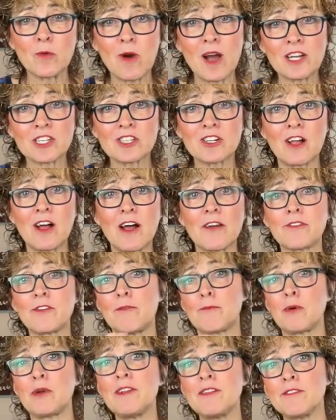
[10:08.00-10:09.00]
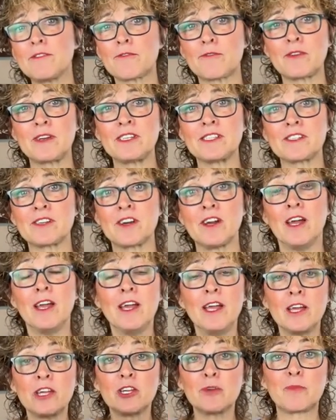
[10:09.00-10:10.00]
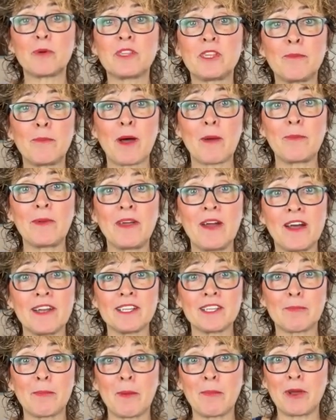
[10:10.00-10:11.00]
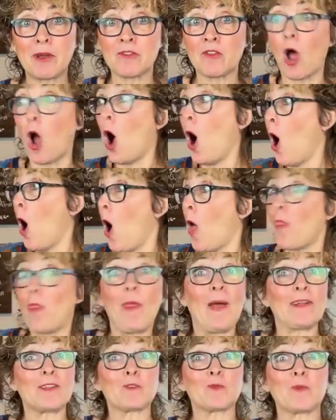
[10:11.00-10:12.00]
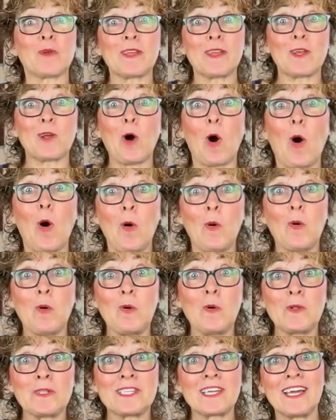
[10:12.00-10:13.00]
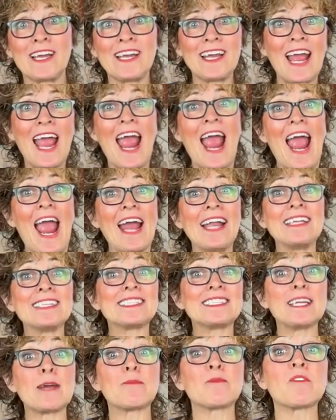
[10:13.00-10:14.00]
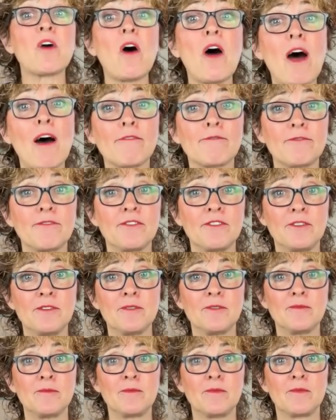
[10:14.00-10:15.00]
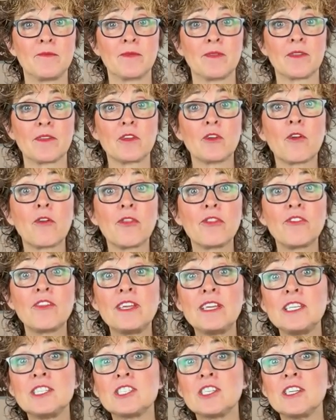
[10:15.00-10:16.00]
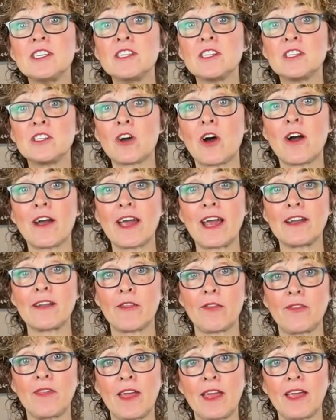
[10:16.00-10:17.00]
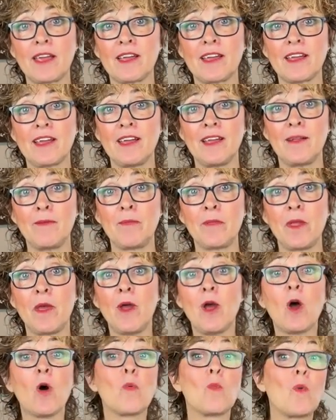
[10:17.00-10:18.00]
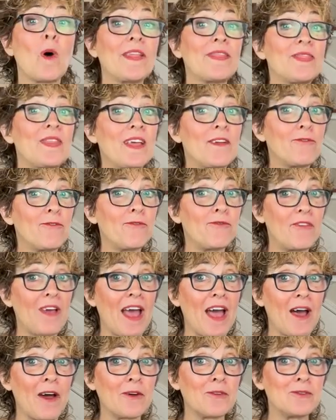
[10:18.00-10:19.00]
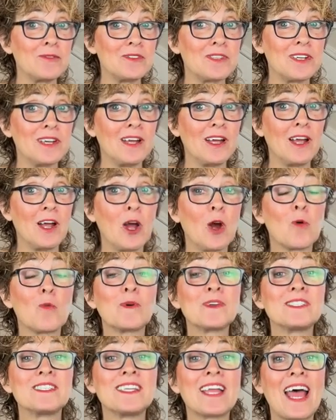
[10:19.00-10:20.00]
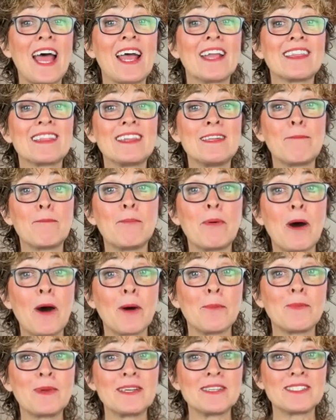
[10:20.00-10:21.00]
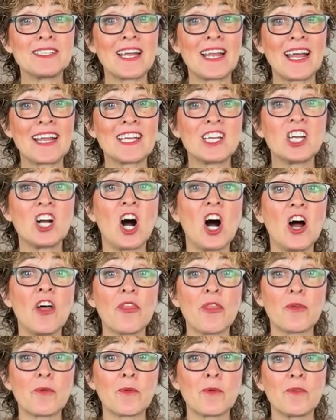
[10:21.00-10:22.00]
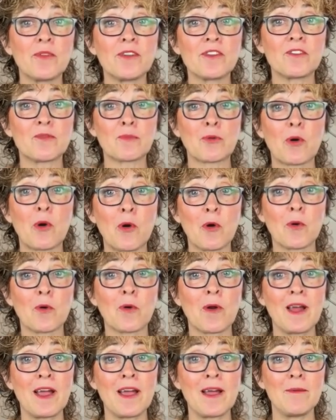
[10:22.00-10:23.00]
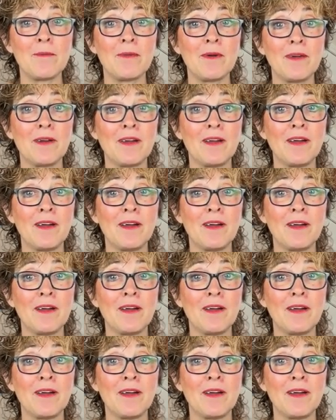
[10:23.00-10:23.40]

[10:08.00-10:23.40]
the washcloth, you put it in the freezer, you put the puppy on it, the puppy goes, oh, that's really cold, and he steps off. You're teaching the dog how to think. What they found was that the puppies that had gone through this program